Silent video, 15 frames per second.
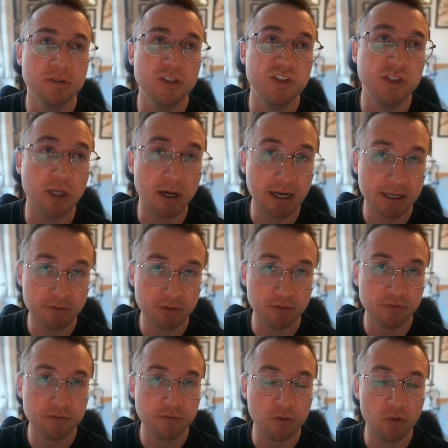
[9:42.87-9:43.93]
dive in
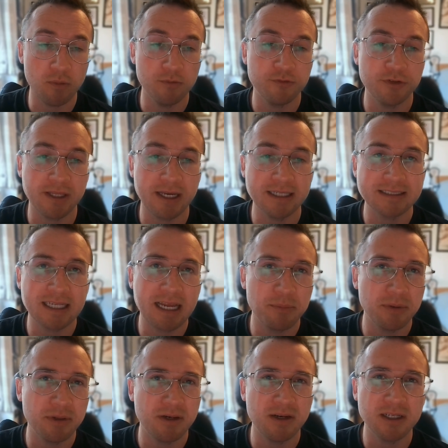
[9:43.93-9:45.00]
form for that to
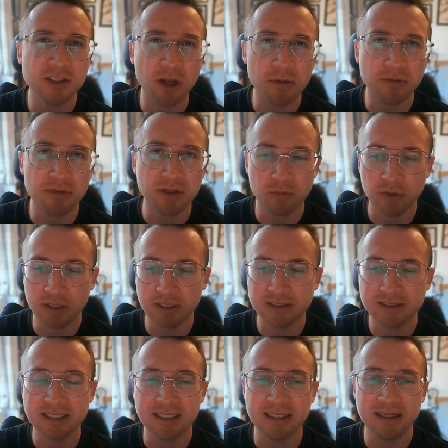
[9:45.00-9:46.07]
happen, and I don't think we're going to
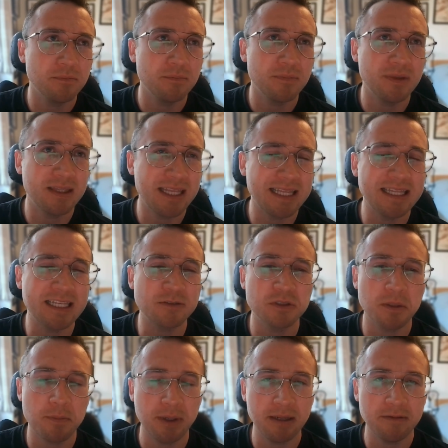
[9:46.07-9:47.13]
see that. I think this was
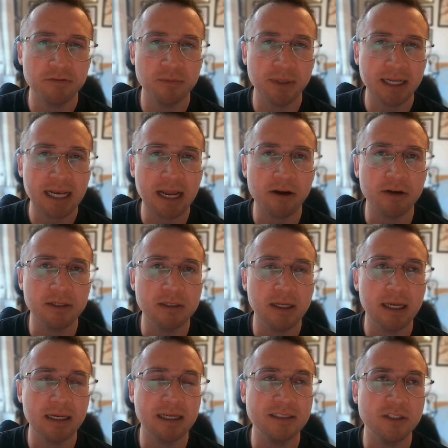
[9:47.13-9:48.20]
a blip for McLaren,
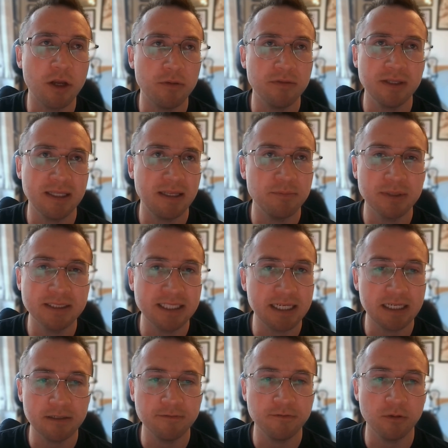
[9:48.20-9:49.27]
and I don't think they've
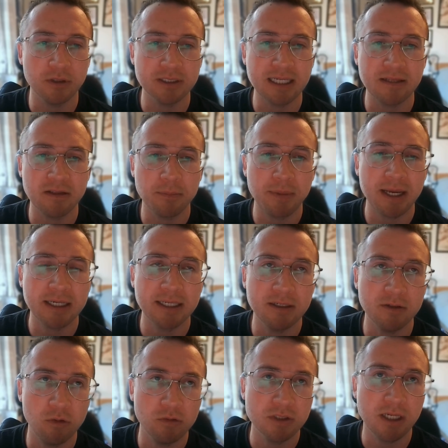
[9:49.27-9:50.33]
particularly fallen down the pecking
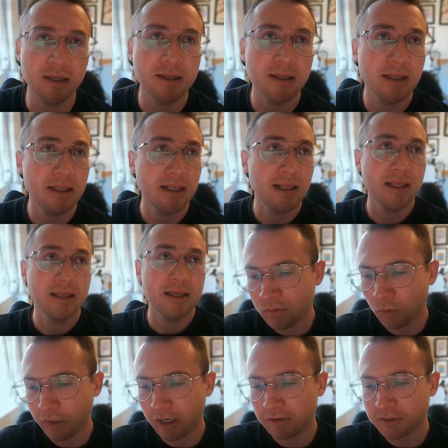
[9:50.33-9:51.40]
order.
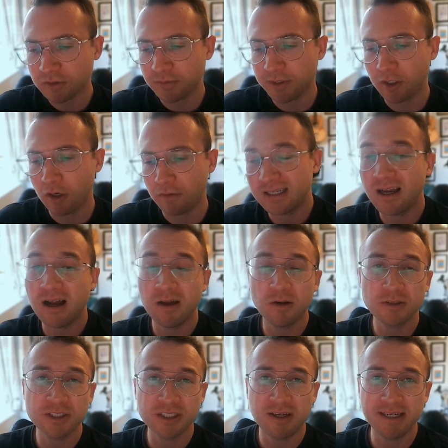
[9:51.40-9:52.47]
What else have we got? Carlos
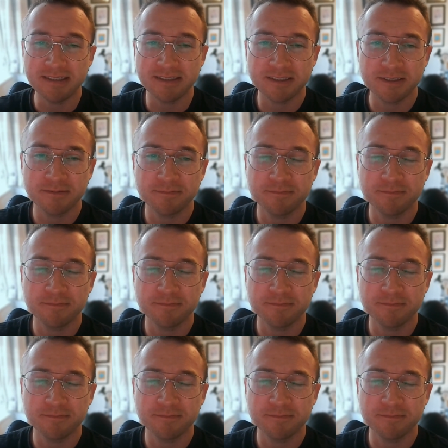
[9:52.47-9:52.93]
Sainz.